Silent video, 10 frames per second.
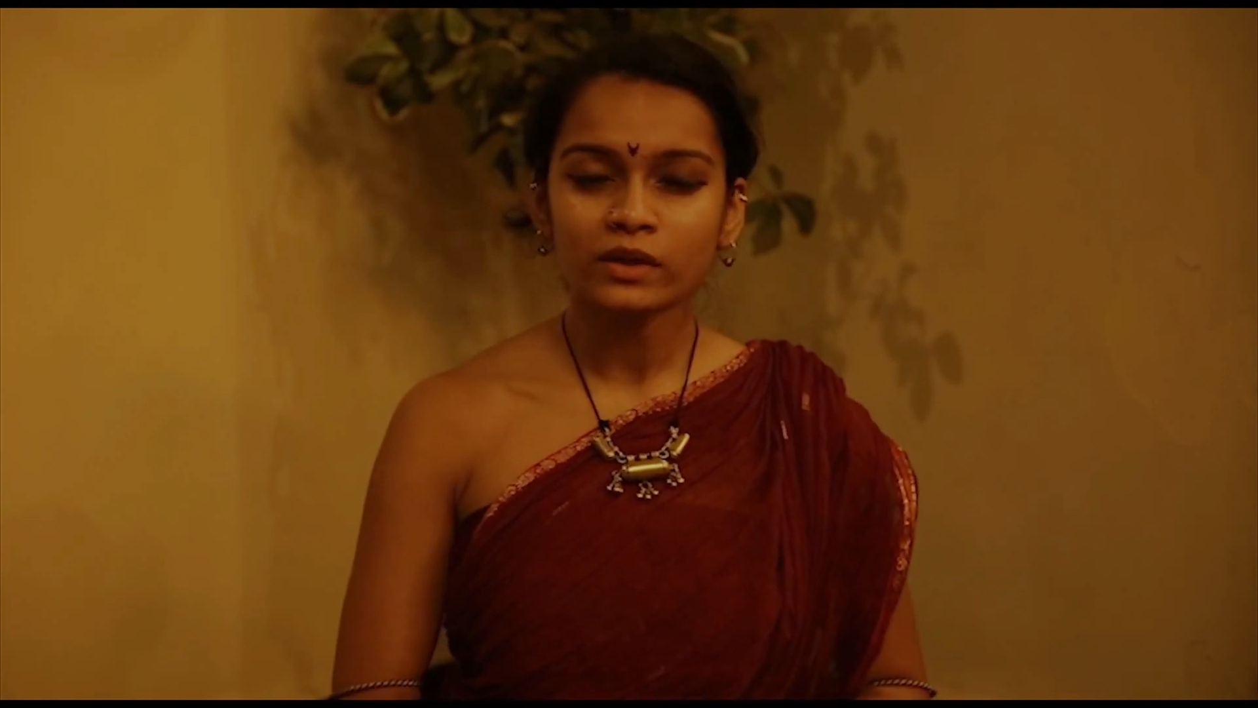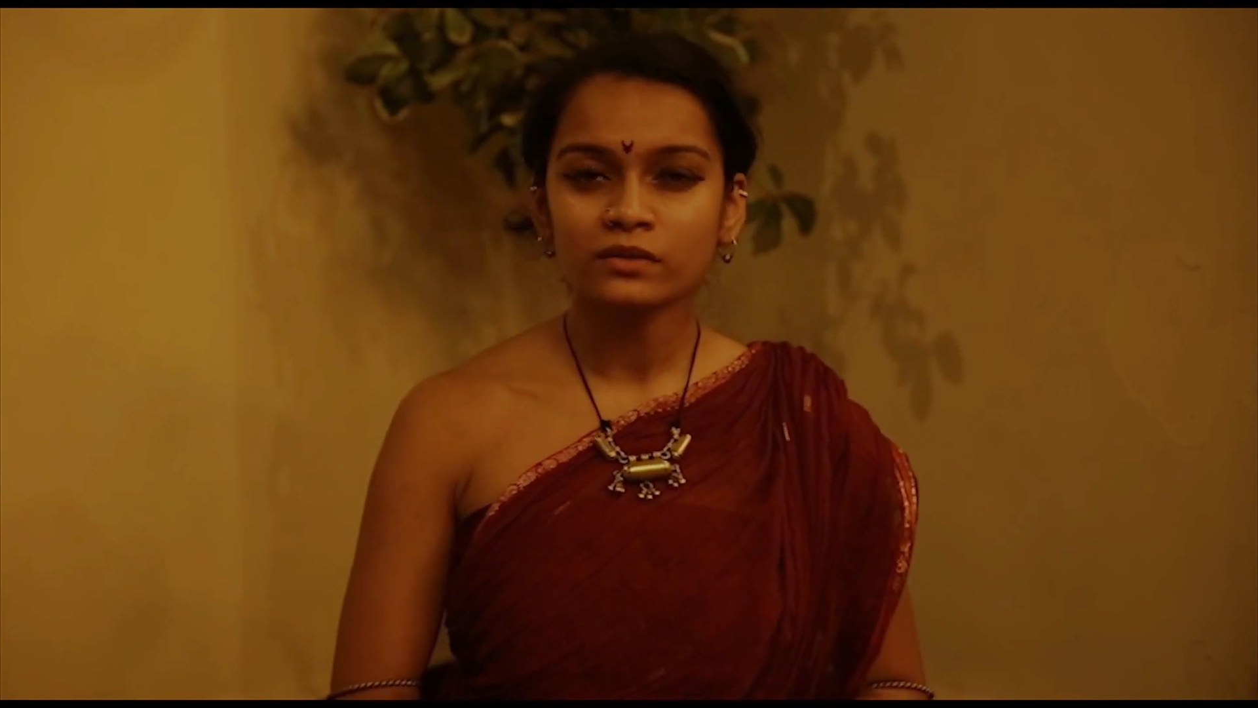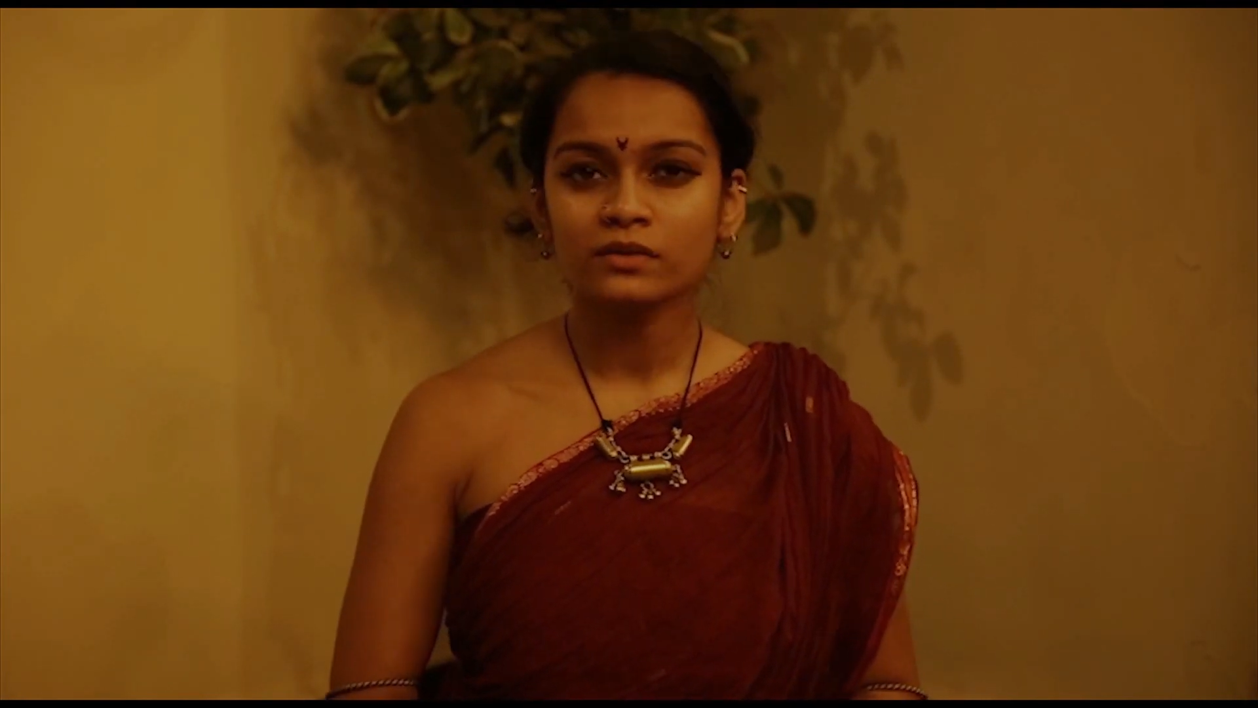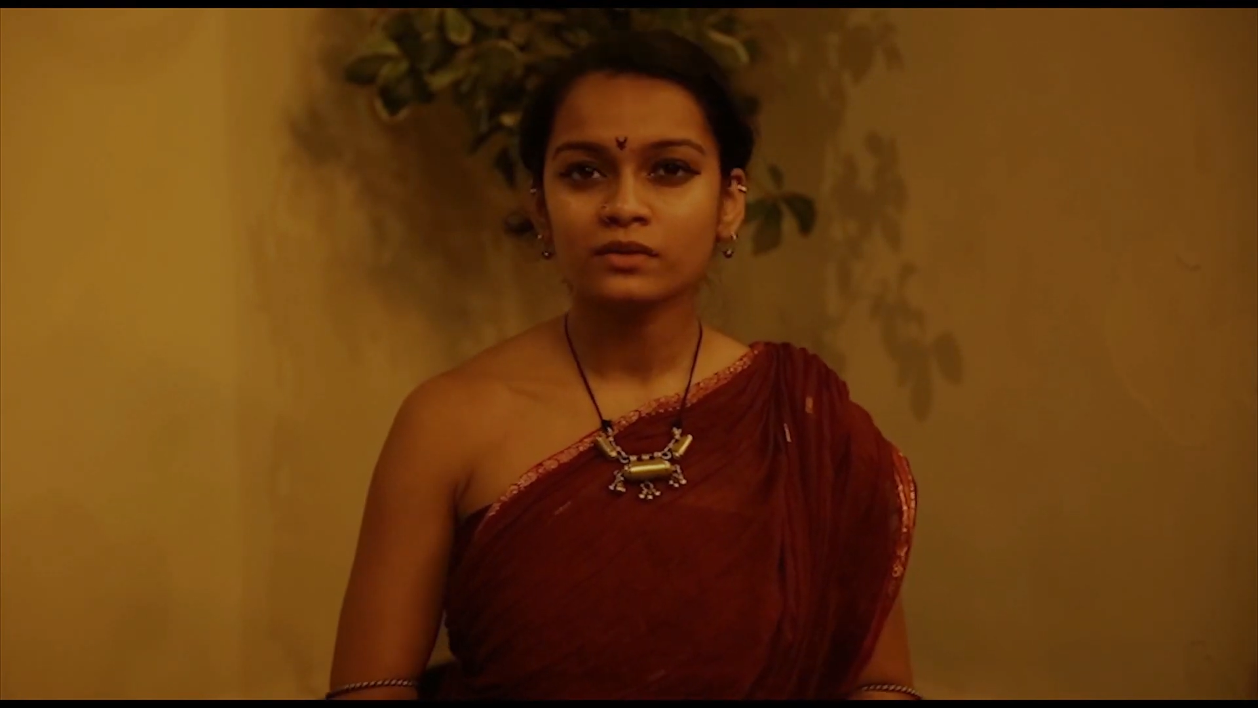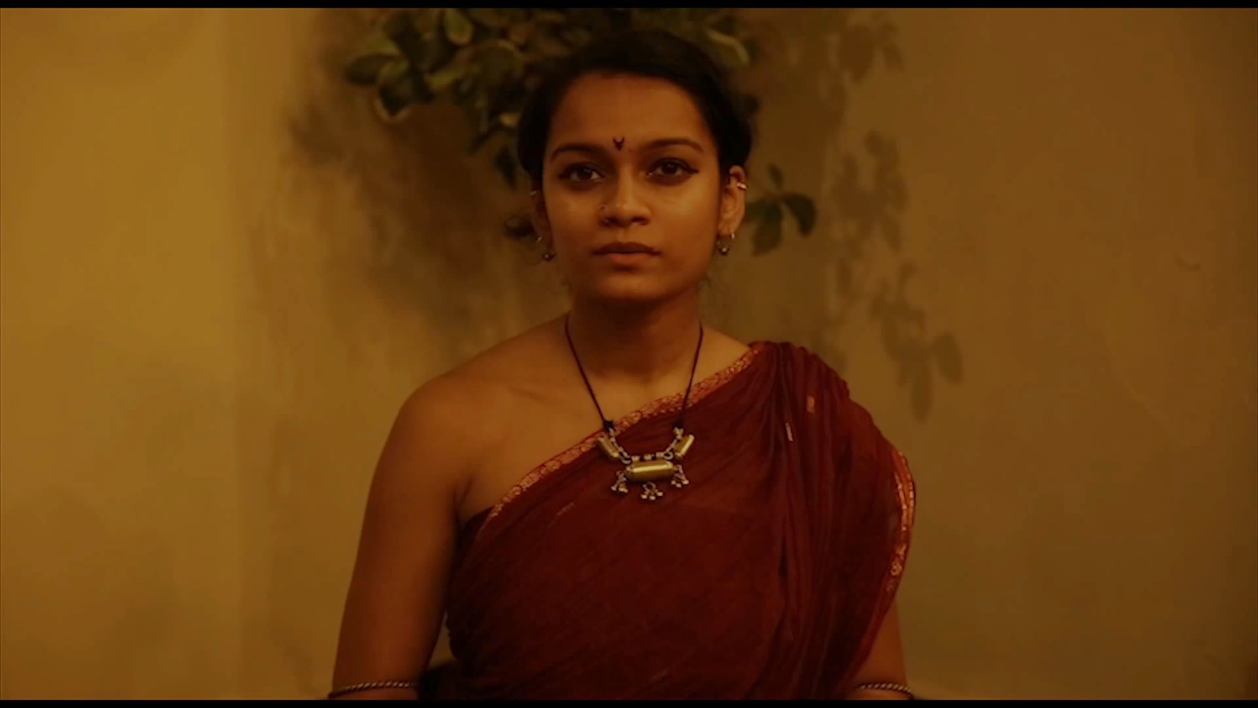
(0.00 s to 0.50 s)

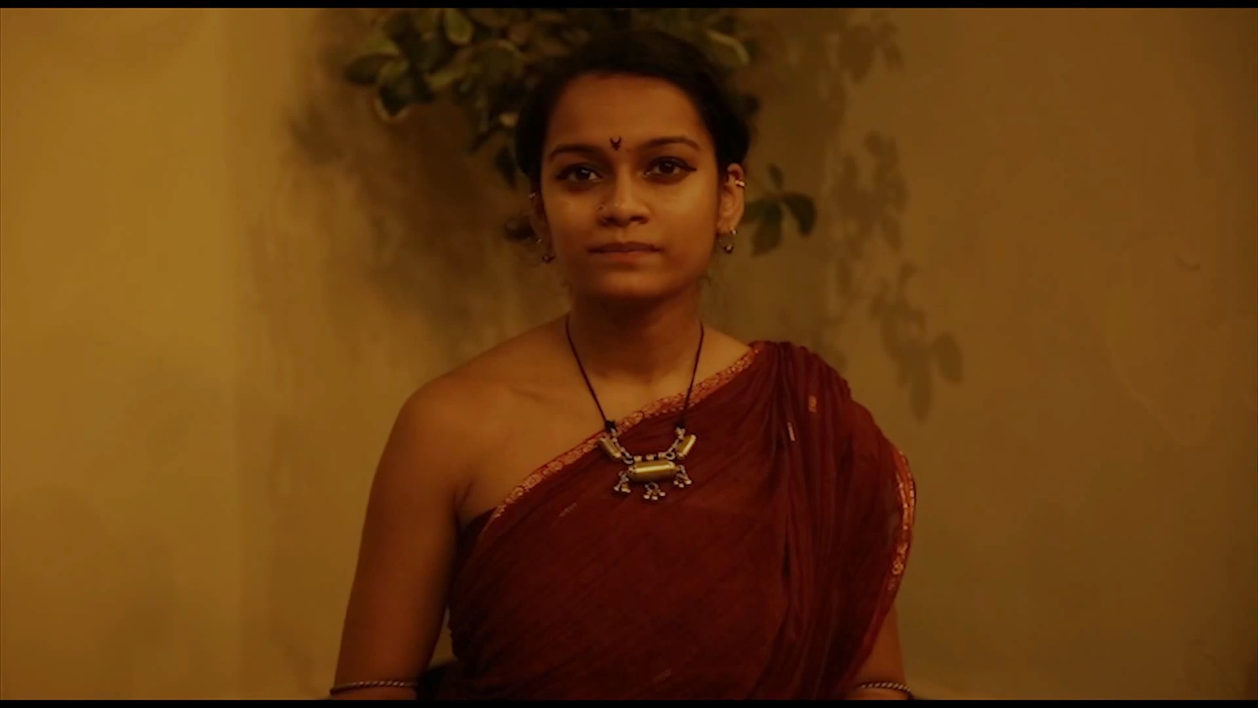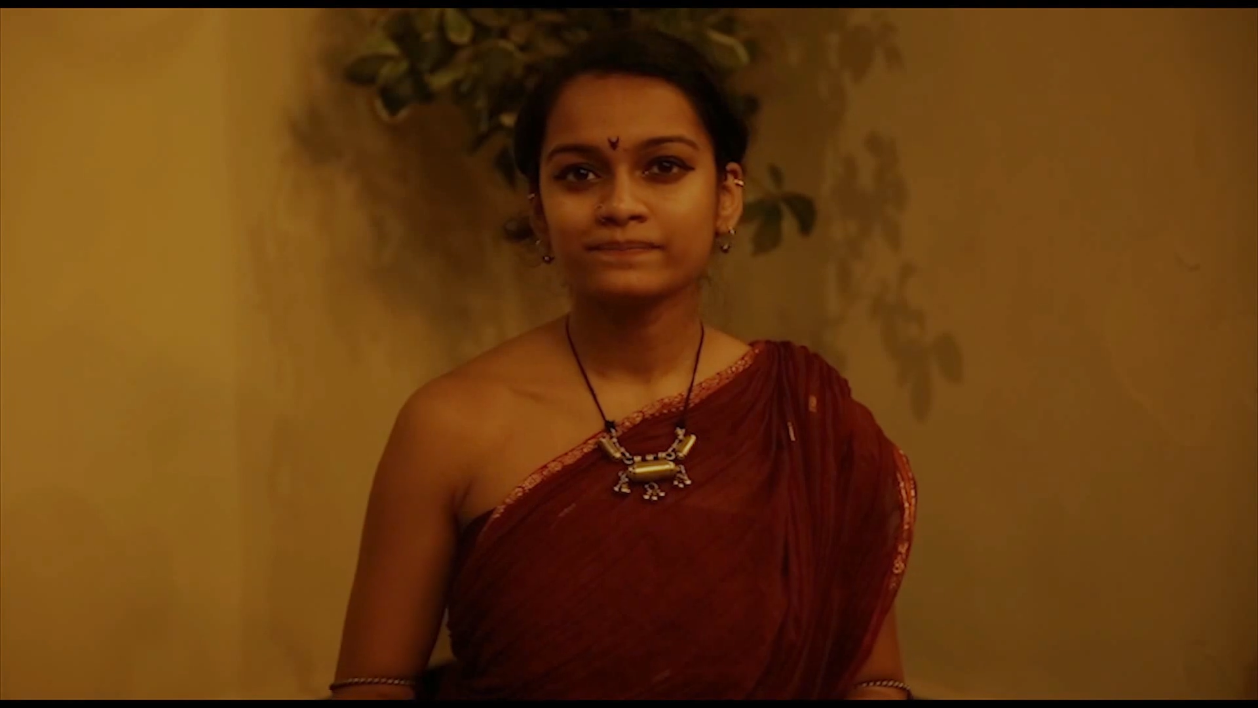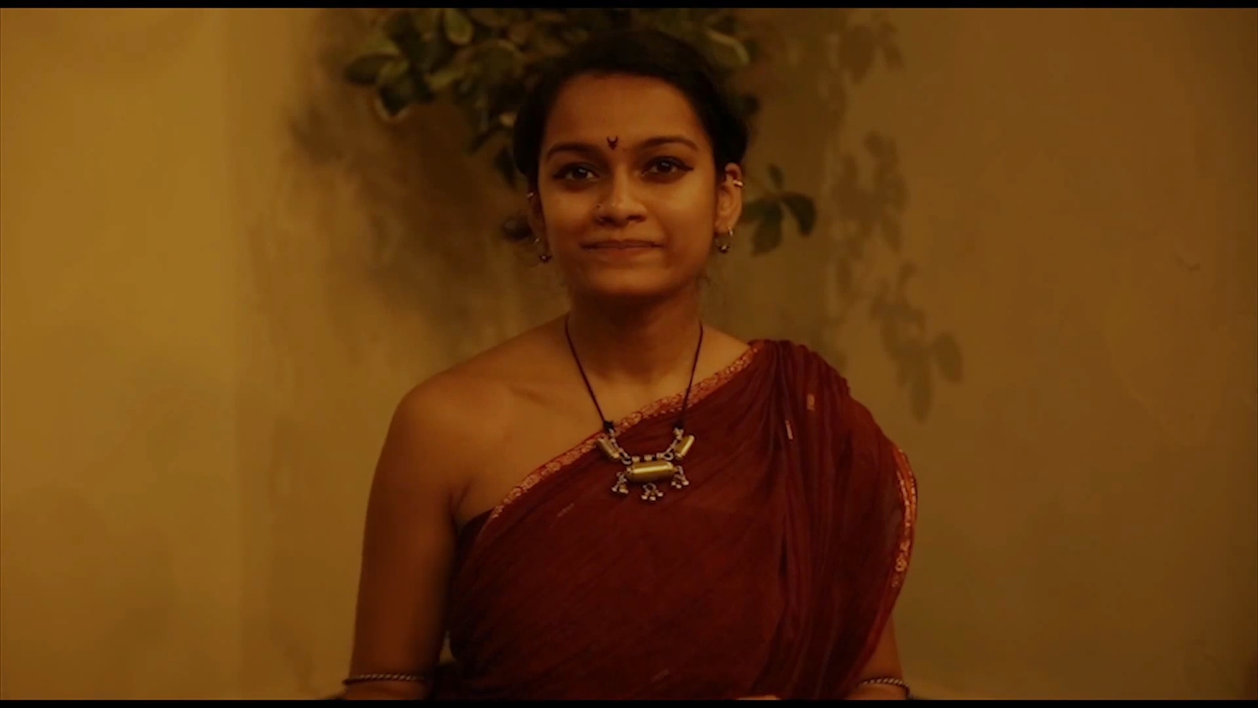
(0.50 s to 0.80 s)
with